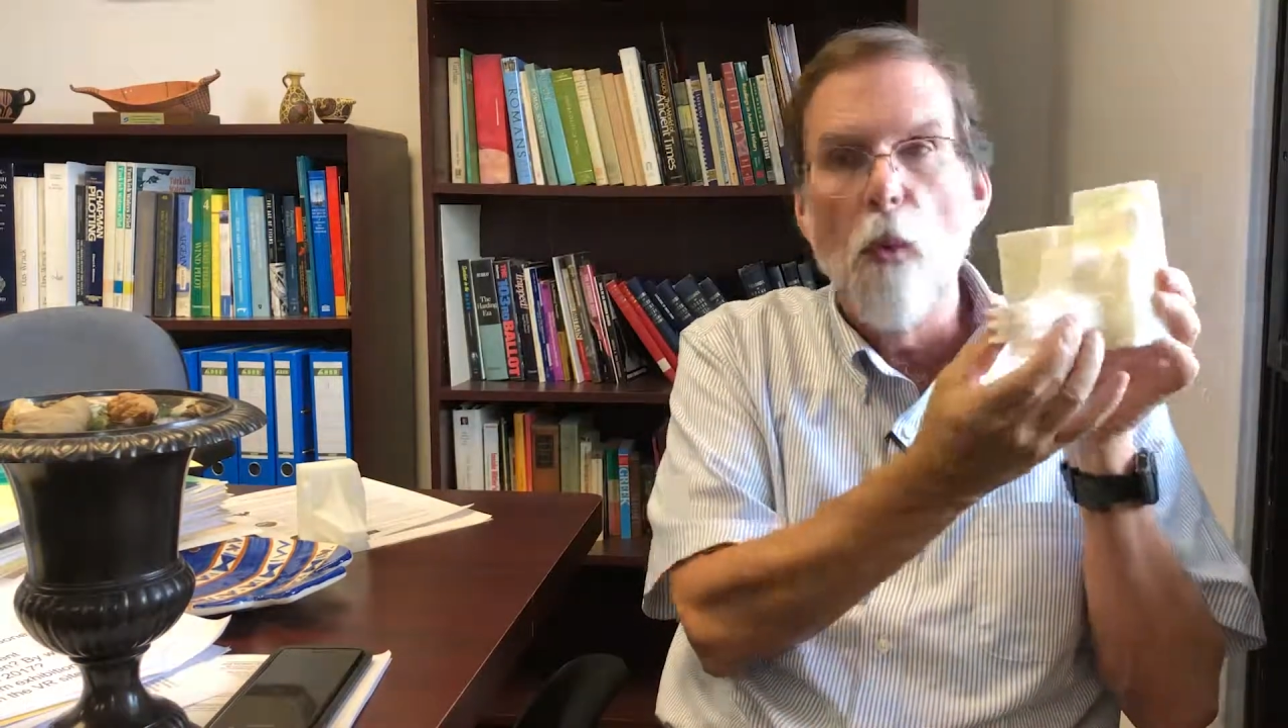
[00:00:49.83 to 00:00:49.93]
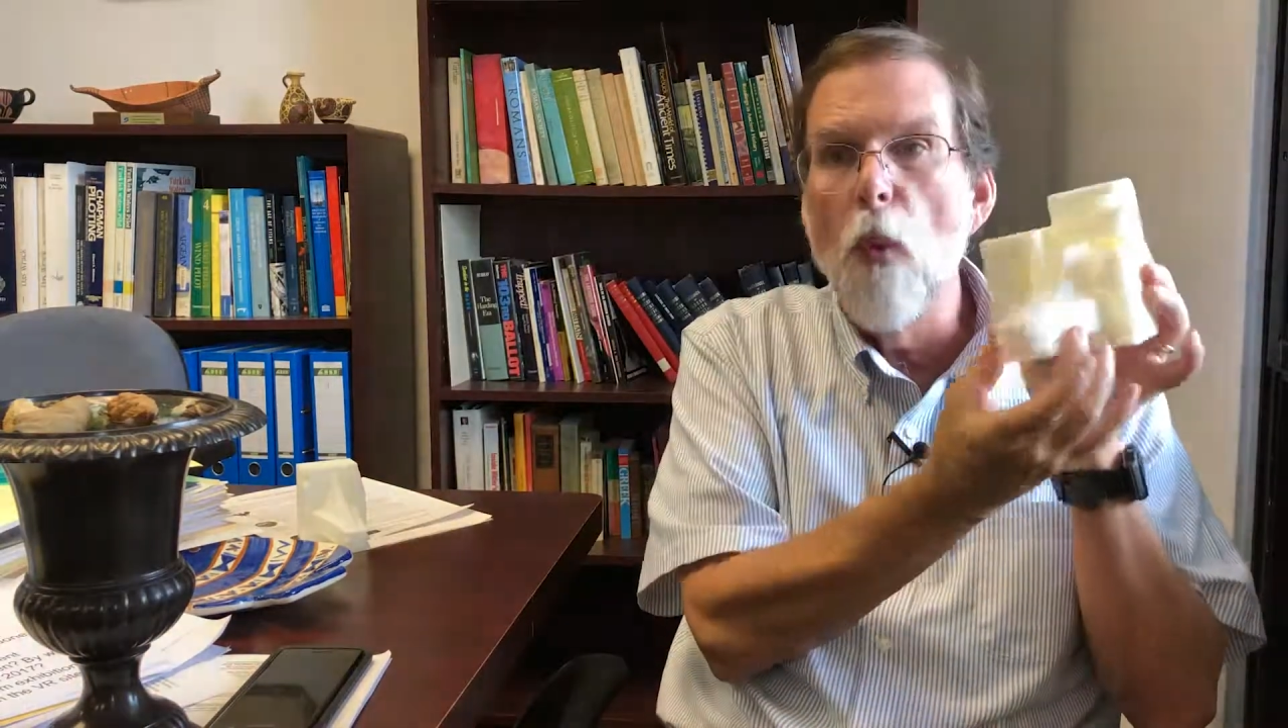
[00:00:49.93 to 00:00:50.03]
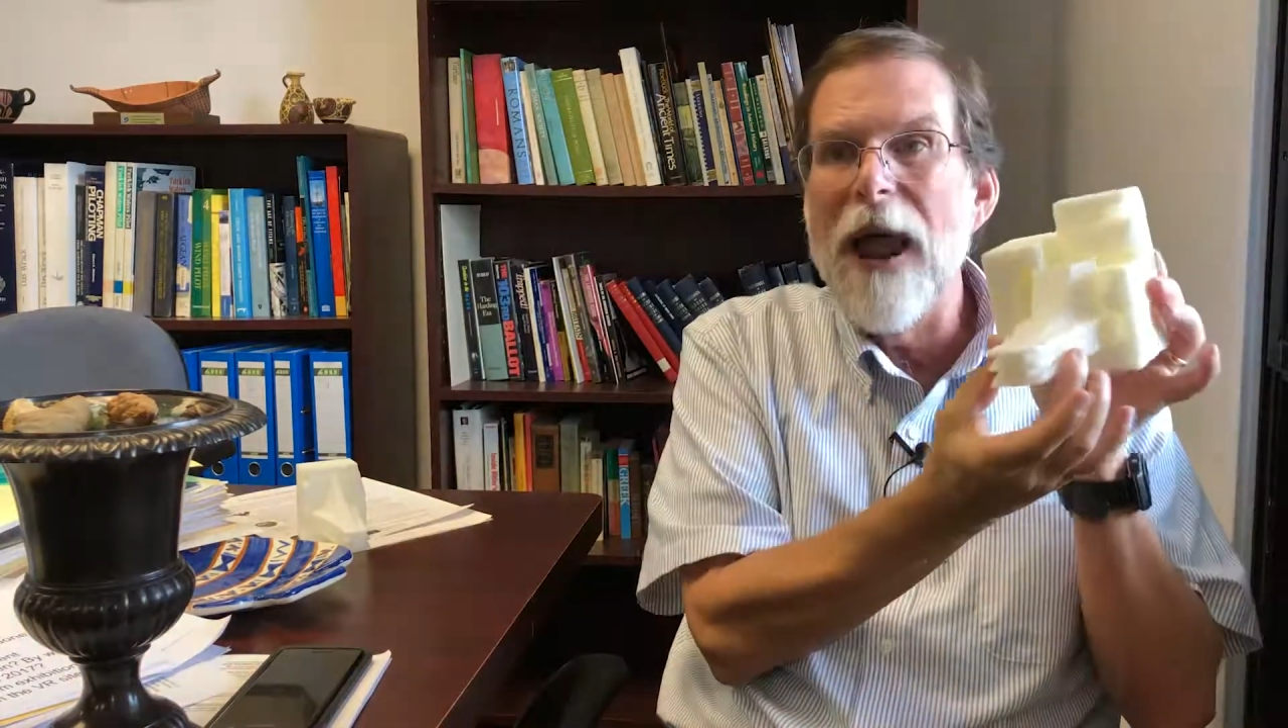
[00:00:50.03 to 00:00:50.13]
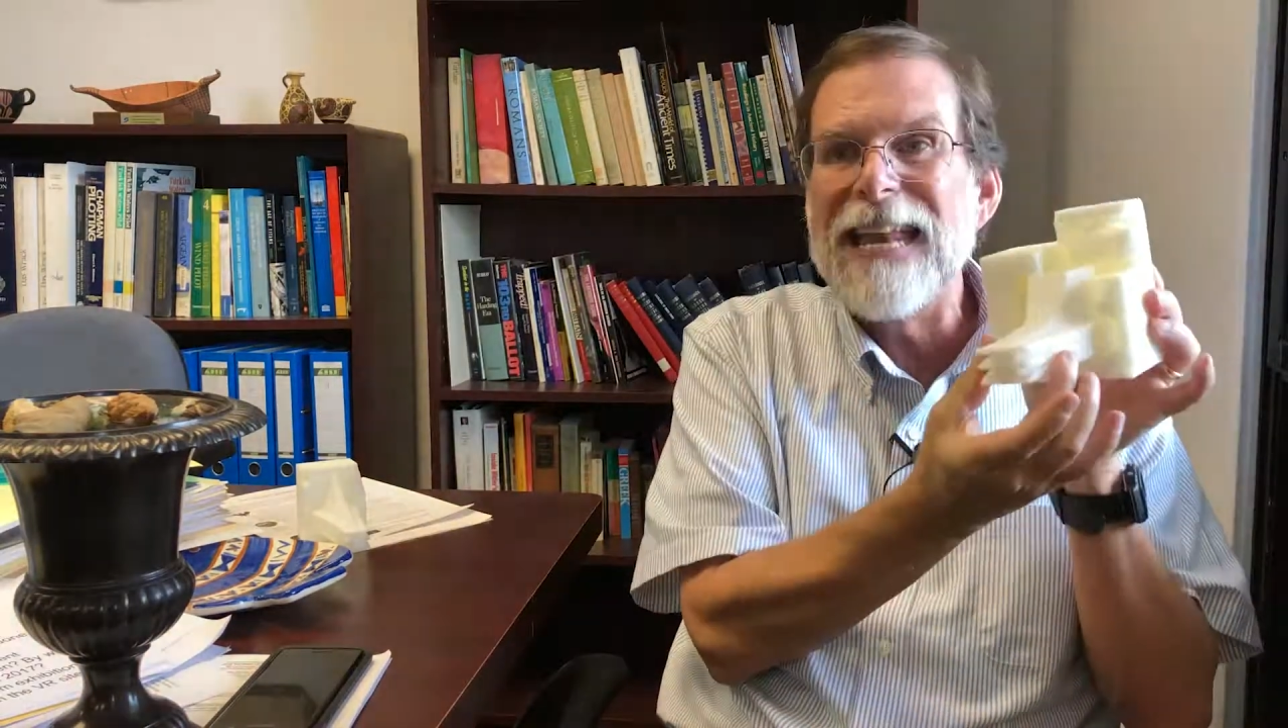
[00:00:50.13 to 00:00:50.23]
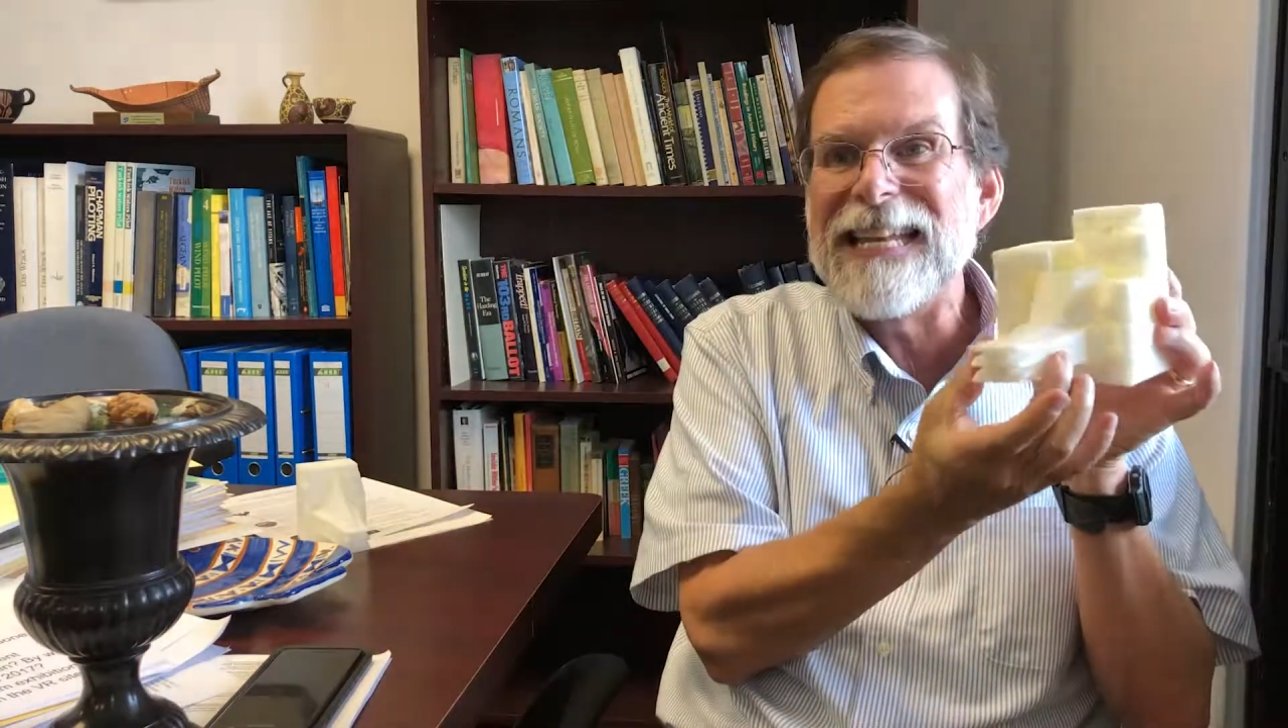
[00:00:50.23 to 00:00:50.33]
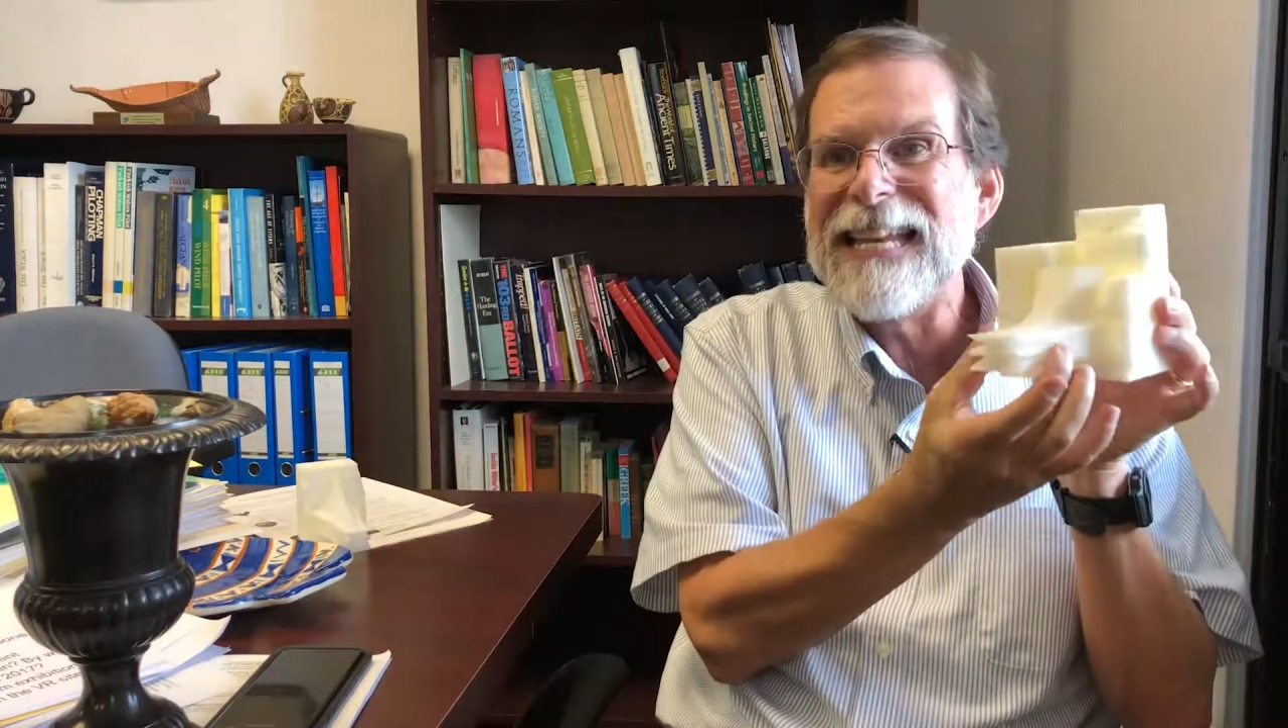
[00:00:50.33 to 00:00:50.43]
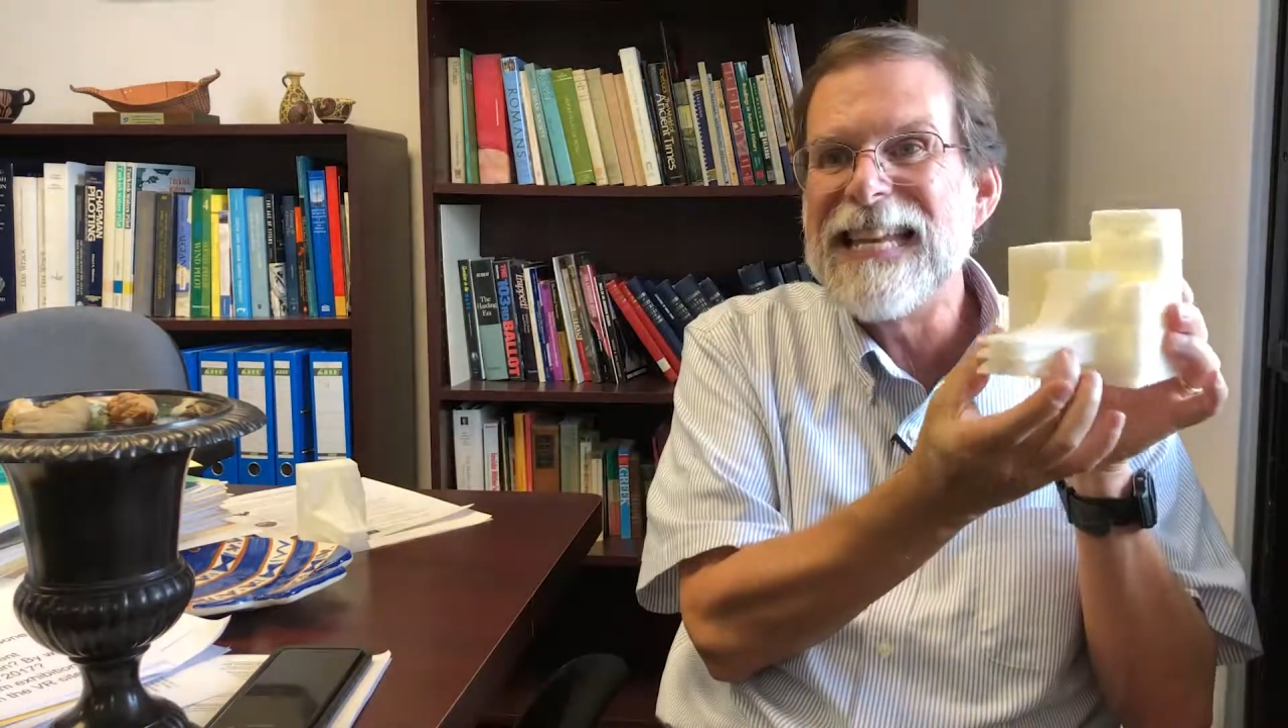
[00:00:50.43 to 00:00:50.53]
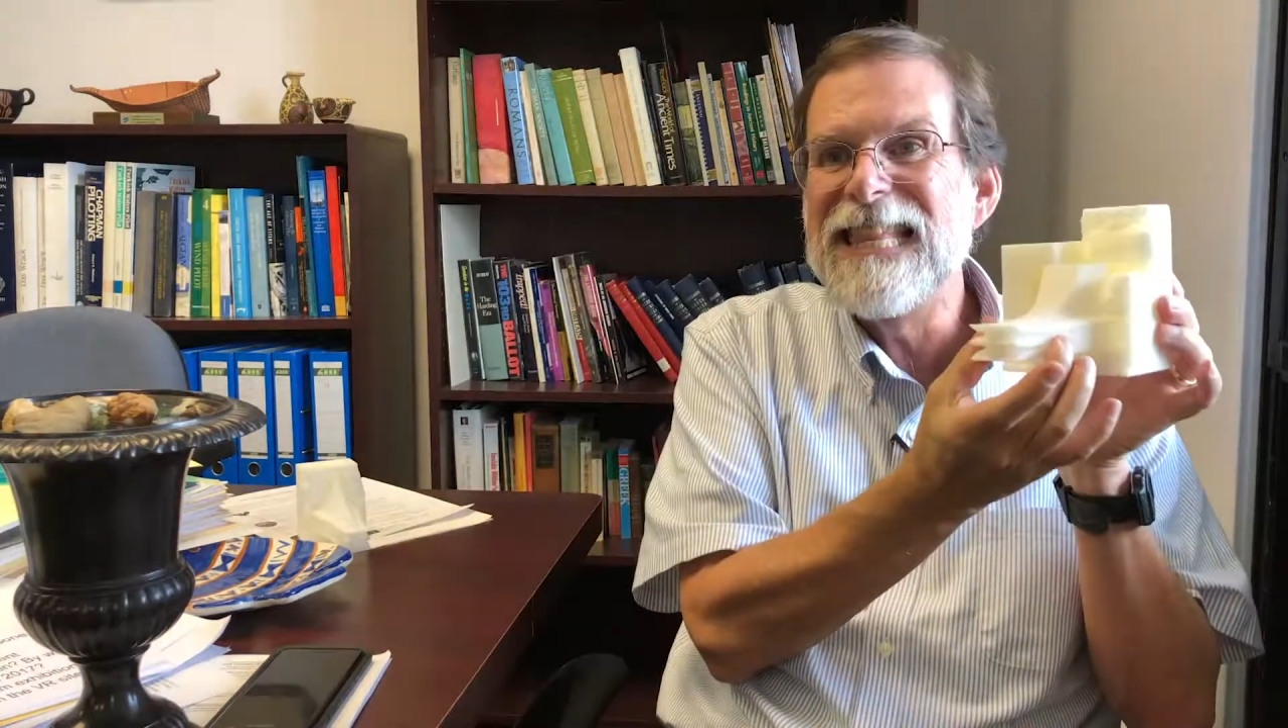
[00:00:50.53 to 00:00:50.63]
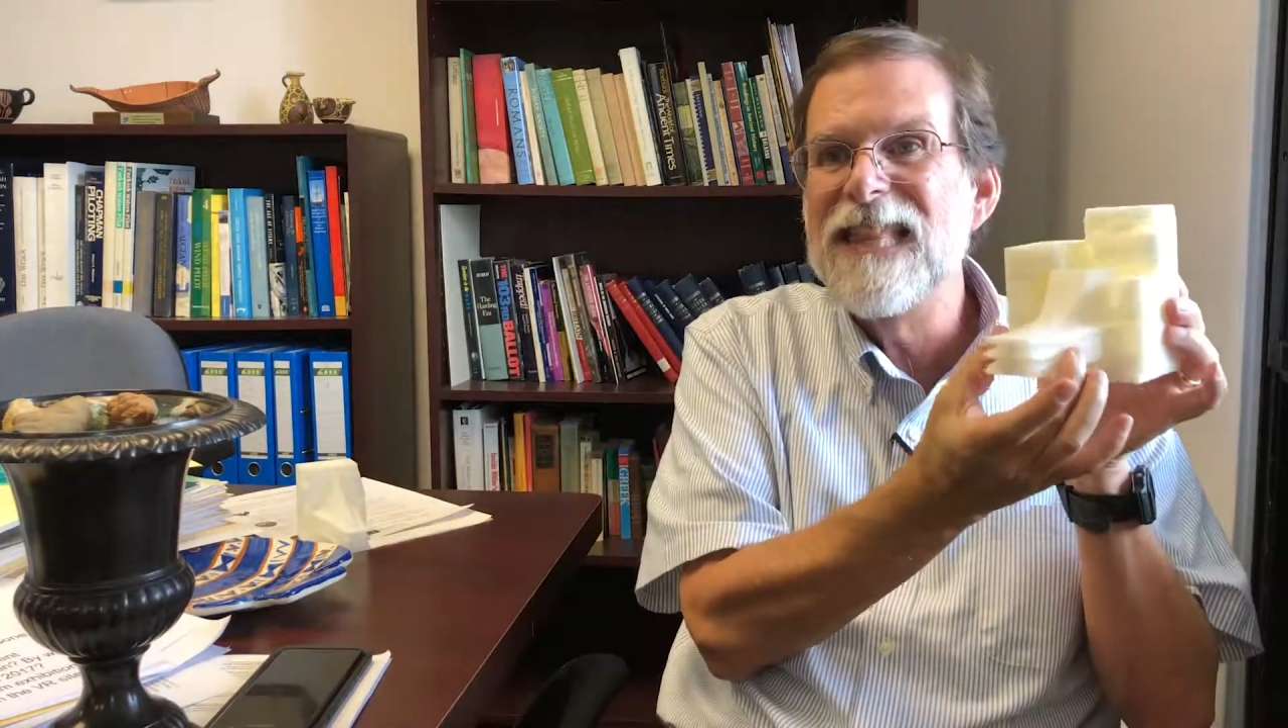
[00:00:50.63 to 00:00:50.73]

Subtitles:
went in